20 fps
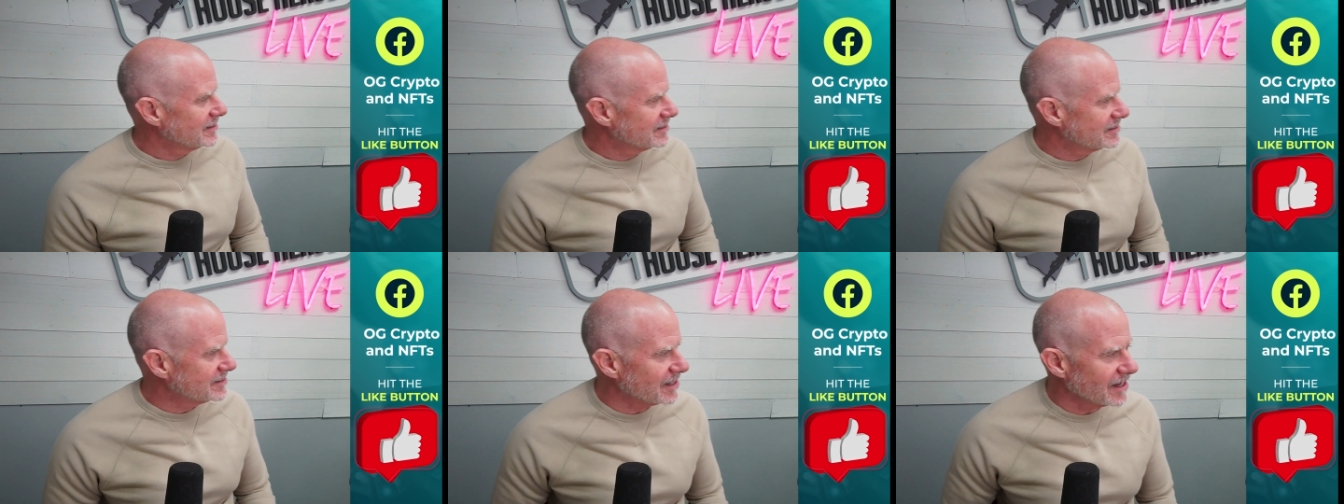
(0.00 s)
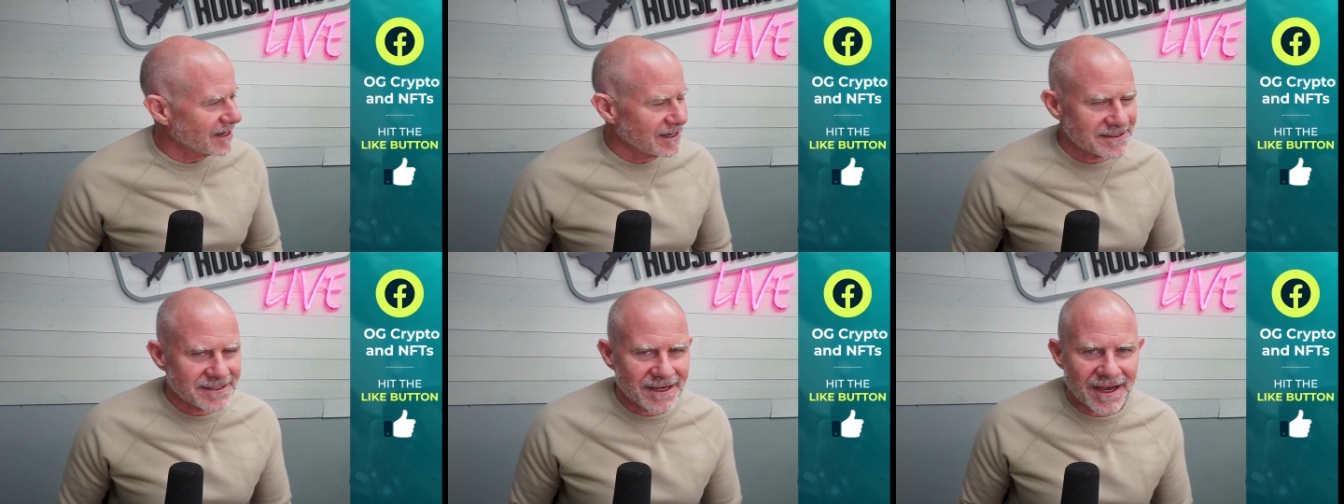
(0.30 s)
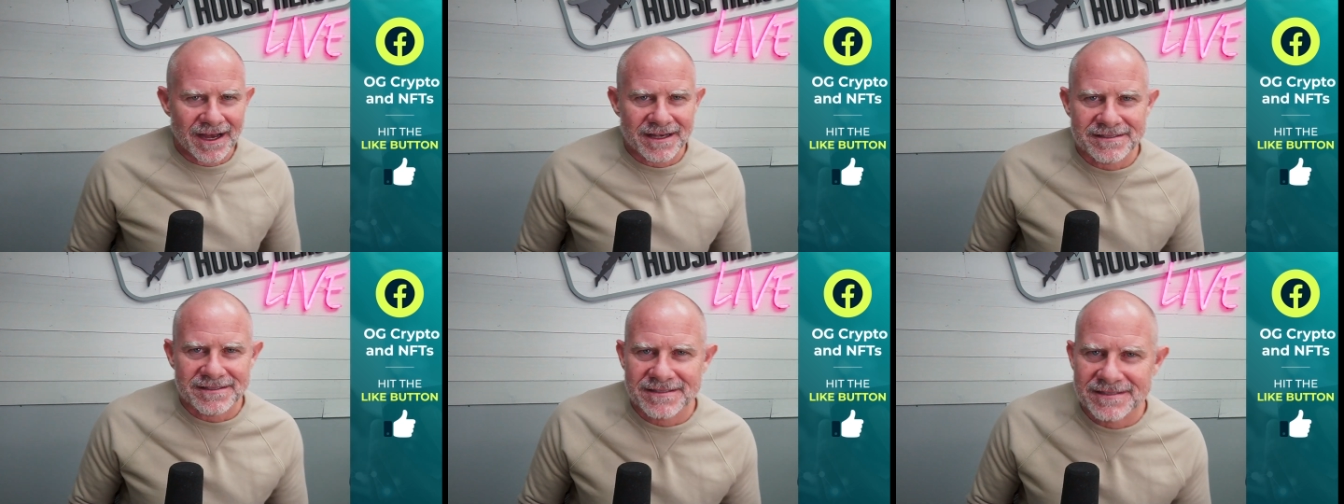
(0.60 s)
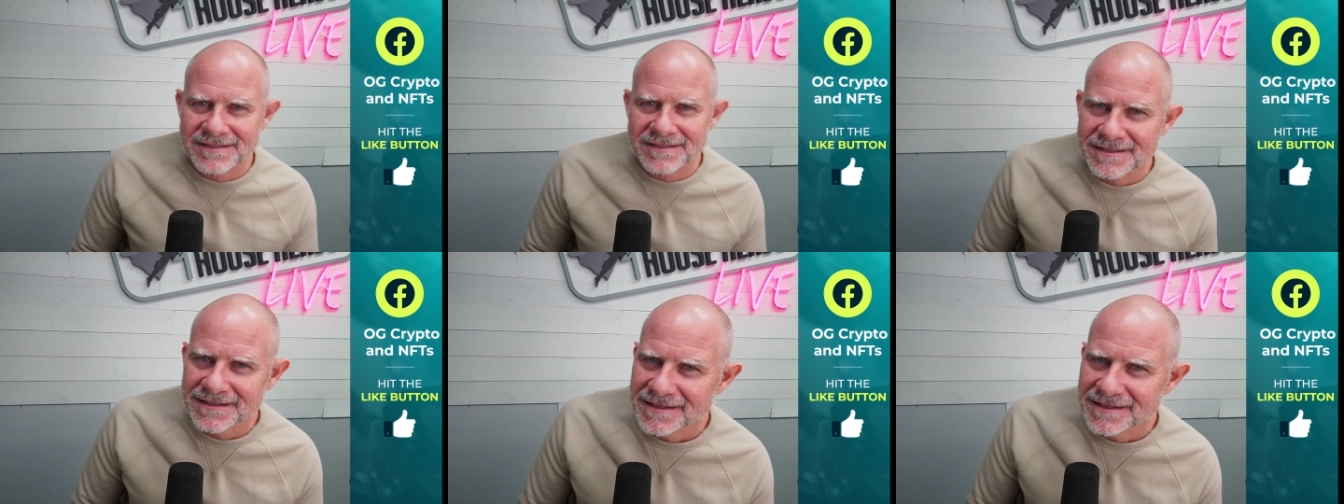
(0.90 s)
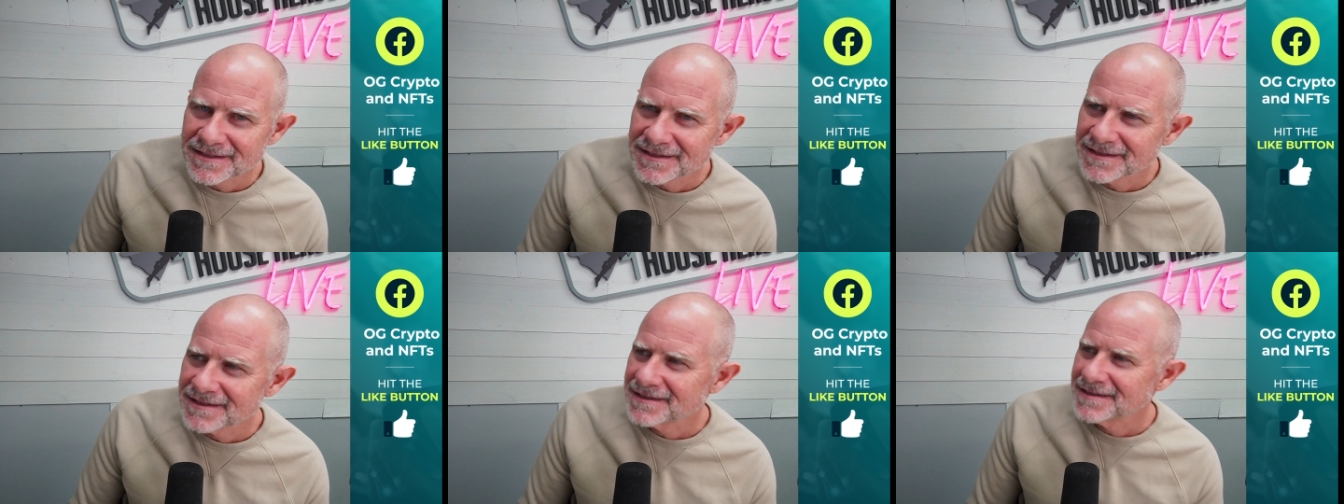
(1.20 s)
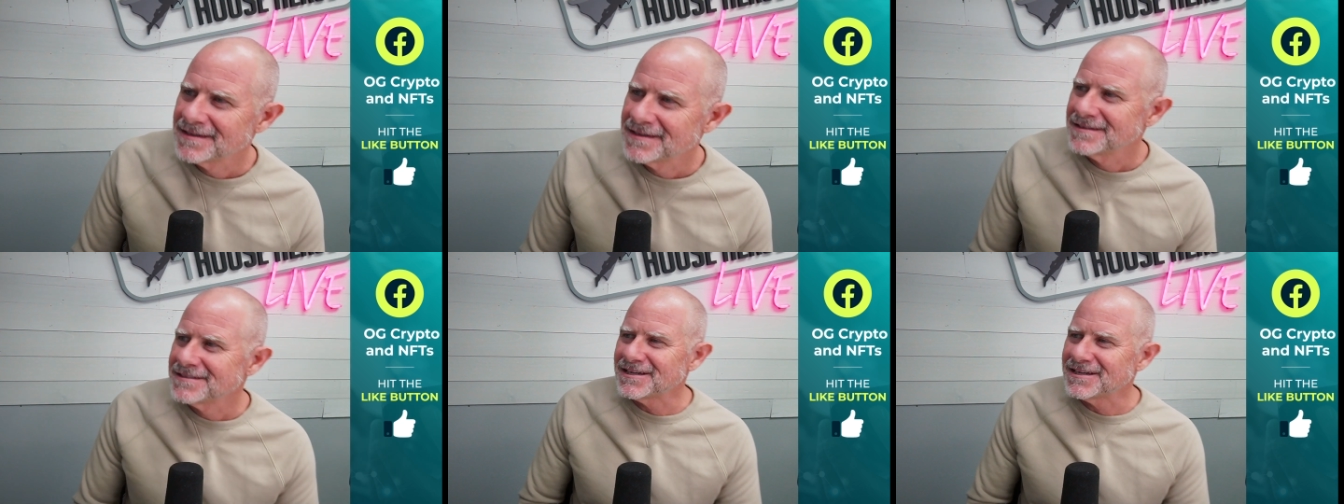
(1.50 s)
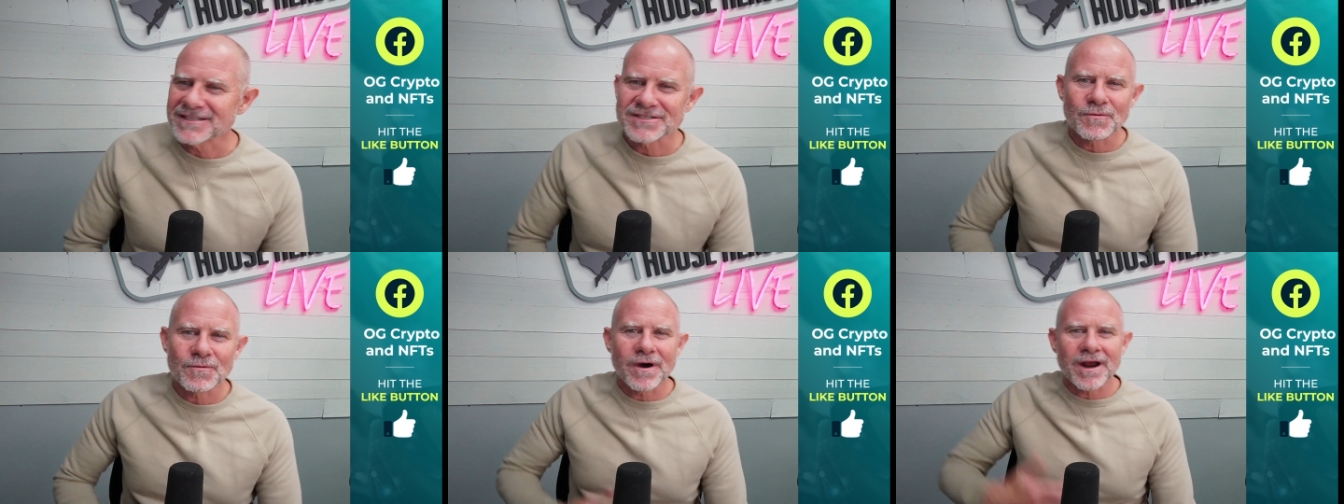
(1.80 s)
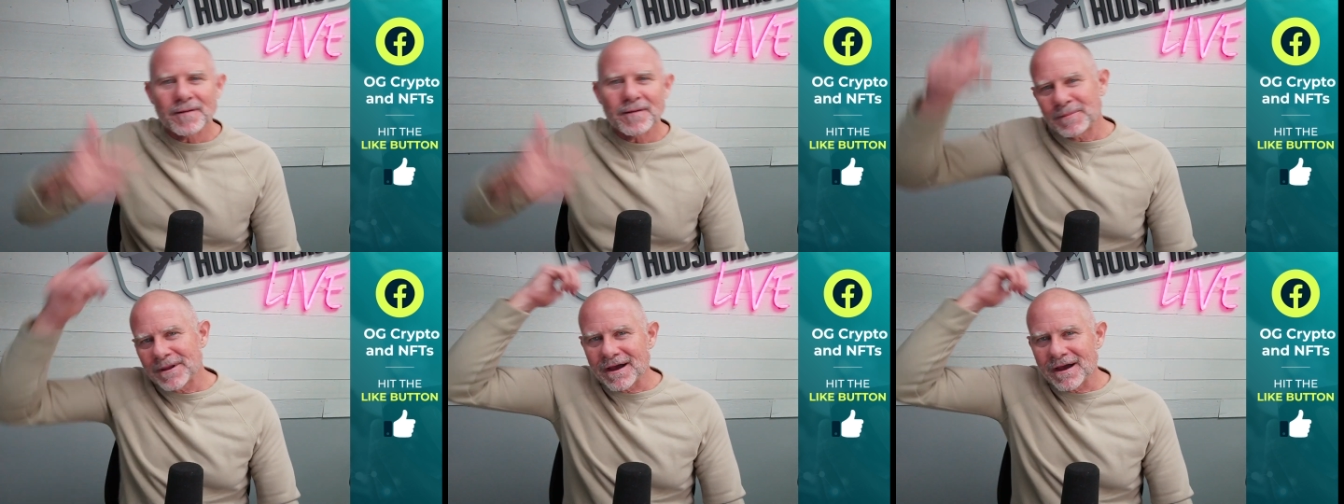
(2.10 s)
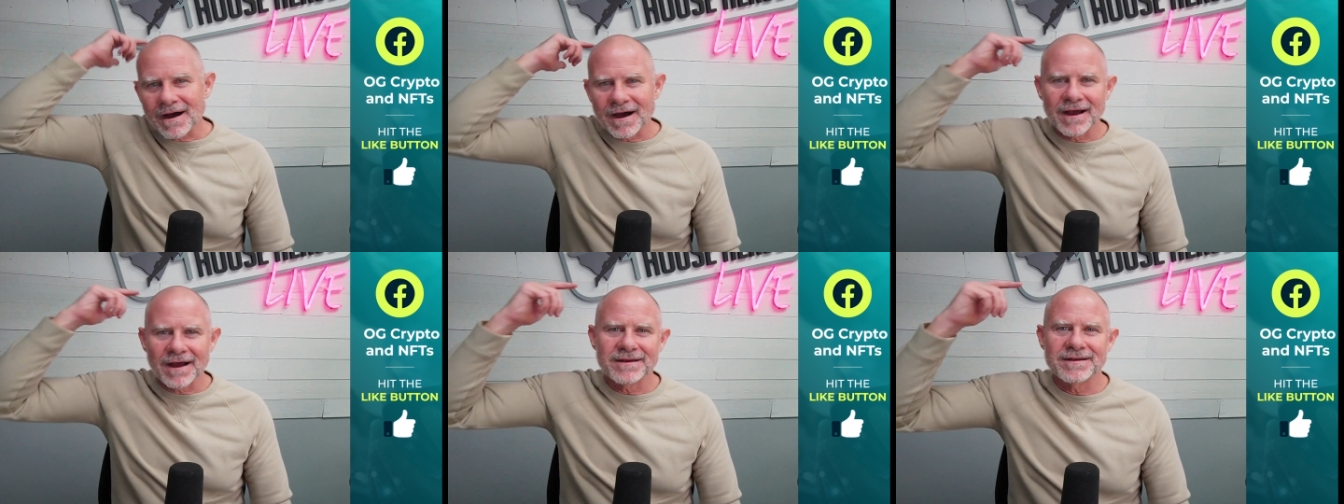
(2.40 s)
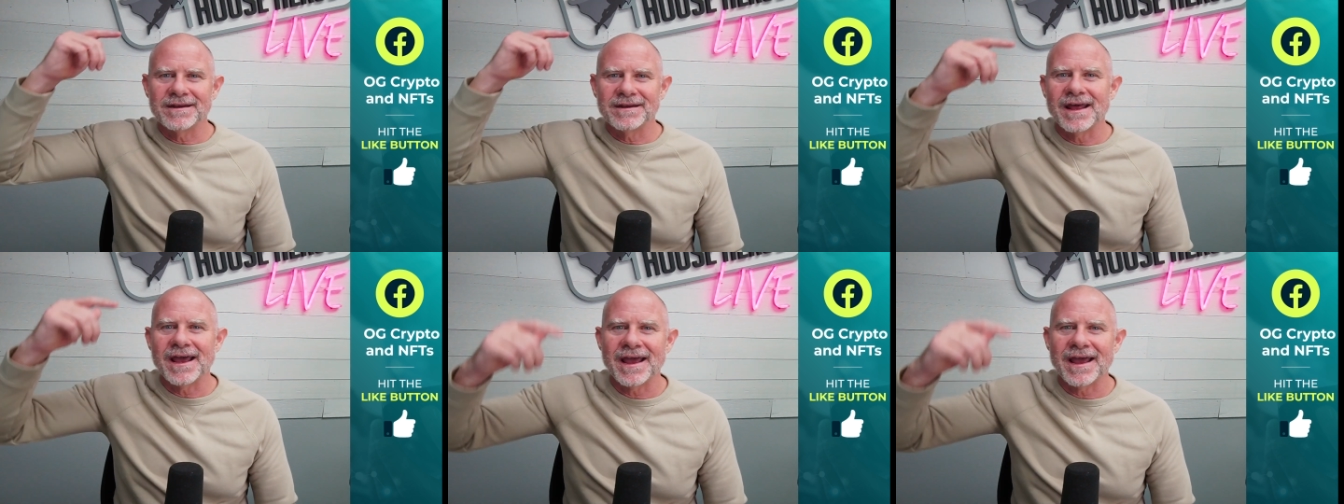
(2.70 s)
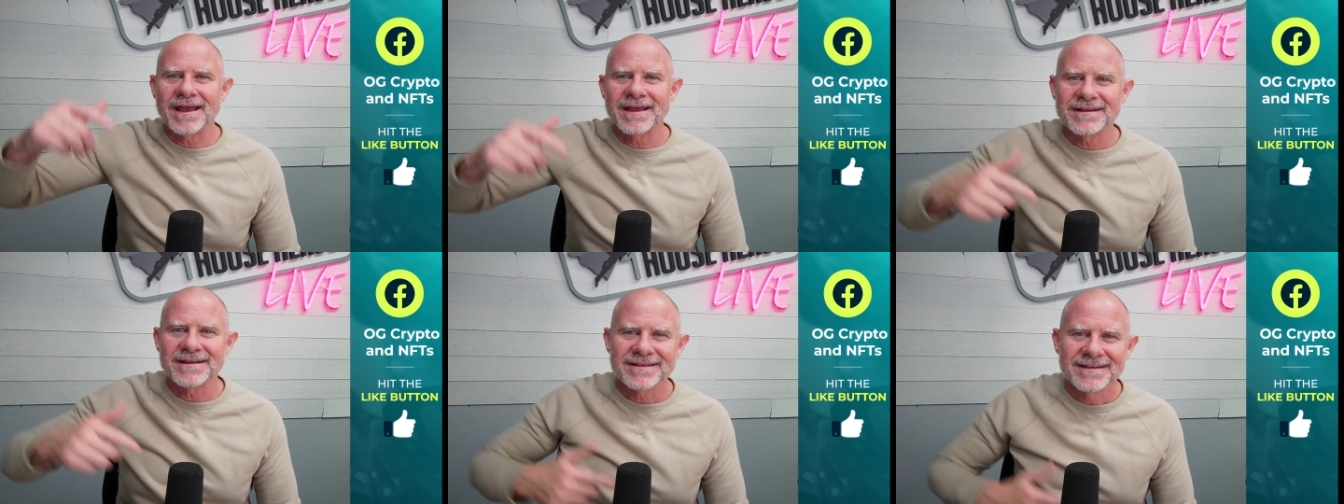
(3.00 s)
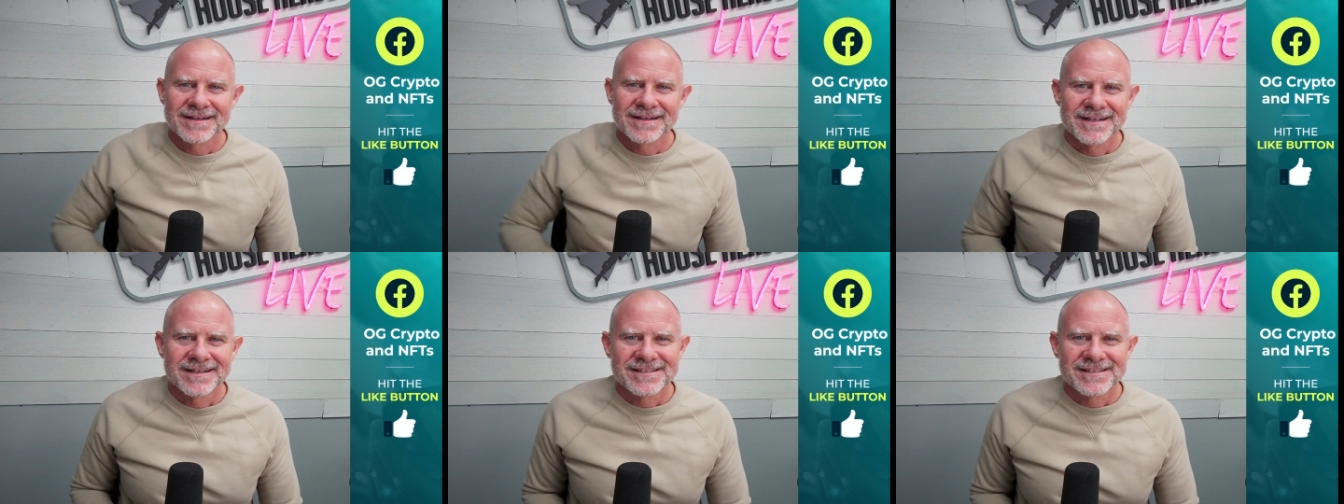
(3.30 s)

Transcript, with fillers: Jesus. She doesn't want to be on today.